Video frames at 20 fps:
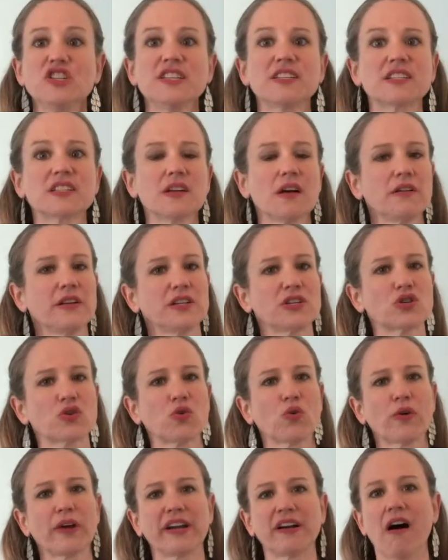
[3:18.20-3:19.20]
started
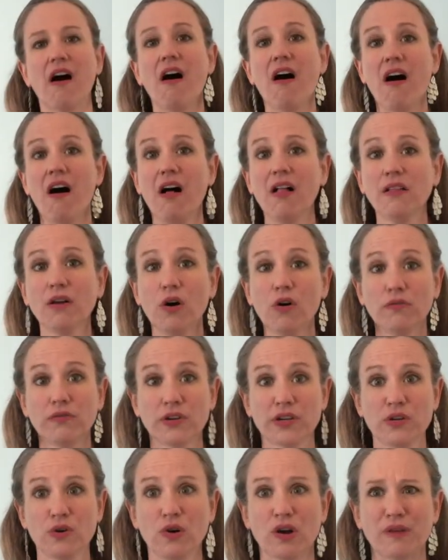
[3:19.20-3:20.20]
touring all over
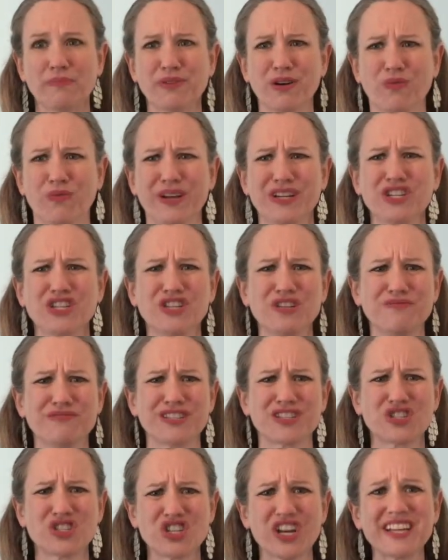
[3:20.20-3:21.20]
Europe when she
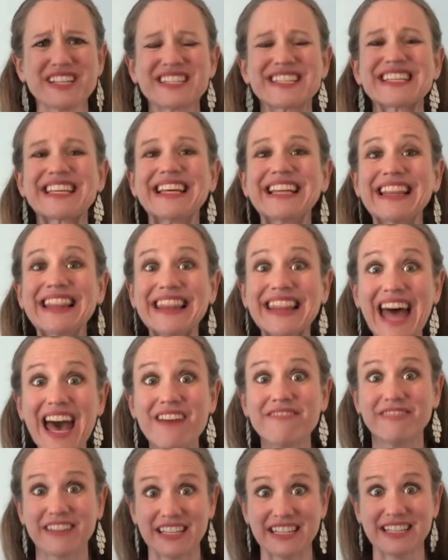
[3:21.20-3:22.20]
was just
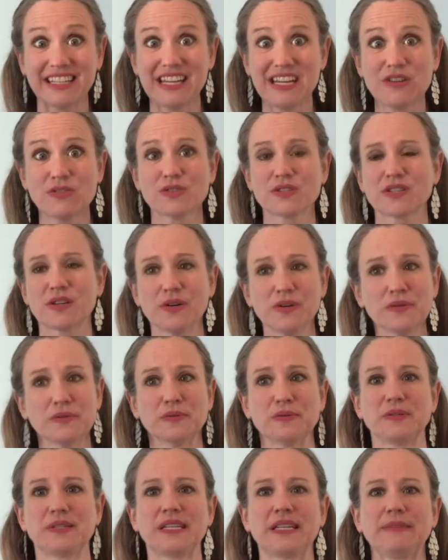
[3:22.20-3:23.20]
11 years
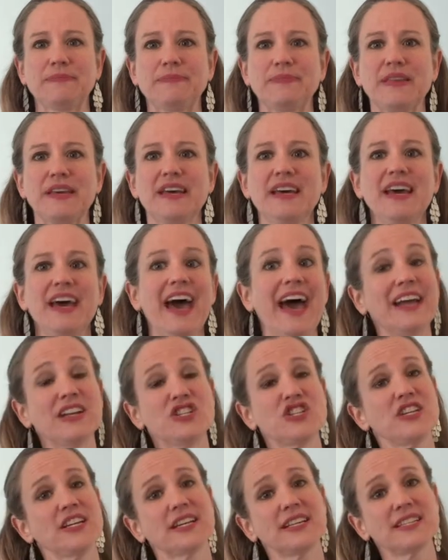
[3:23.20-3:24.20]
old, and
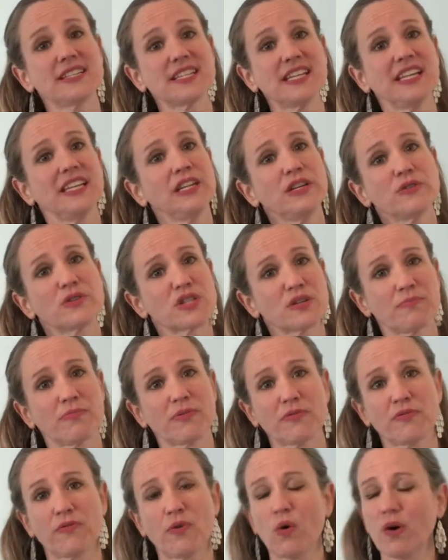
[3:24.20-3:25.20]
she continued to
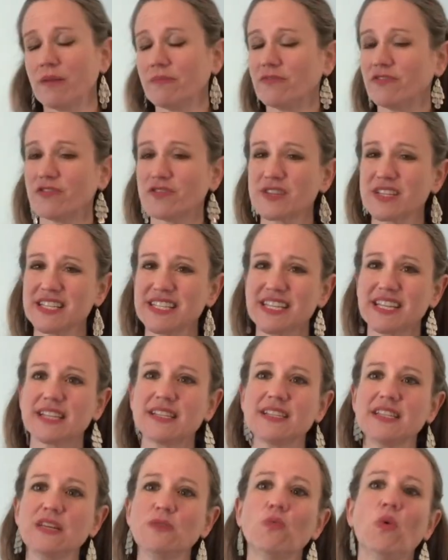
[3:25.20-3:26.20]
perform for
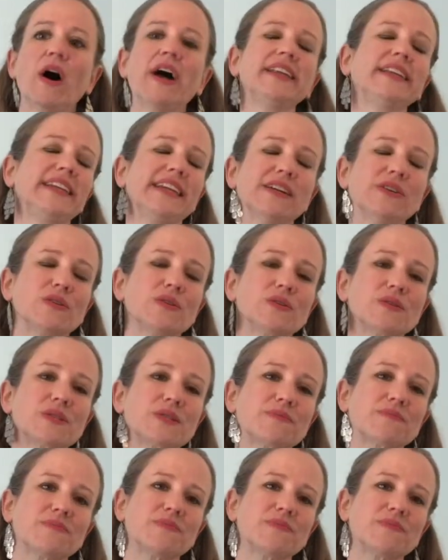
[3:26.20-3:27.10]
61 years.